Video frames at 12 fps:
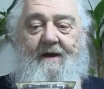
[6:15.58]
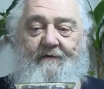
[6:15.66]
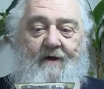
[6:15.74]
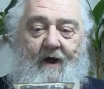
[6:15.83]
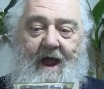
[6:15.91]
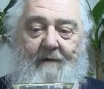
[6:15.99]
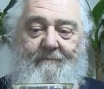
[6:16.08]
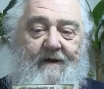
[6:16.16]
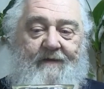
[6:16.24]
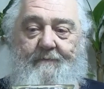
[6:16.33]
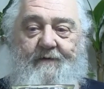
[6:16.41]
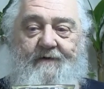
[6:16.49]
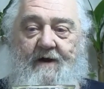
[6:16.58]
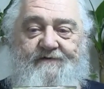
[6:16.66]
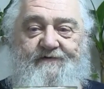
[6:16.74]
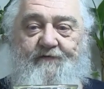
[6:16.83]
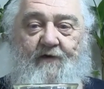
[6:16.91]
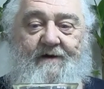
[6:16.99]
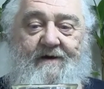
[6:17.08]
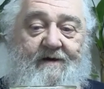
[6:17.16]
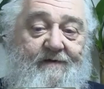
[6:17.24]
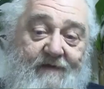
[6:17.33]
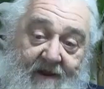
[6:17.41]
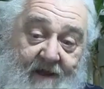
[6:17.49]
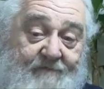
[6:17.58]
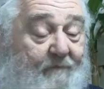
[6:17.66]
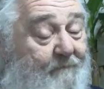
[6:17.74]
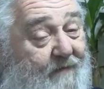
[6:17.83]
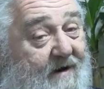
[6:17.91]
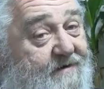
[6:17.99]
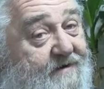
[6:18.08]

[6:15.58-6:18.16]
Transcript: don't know how big the production run is. They have a big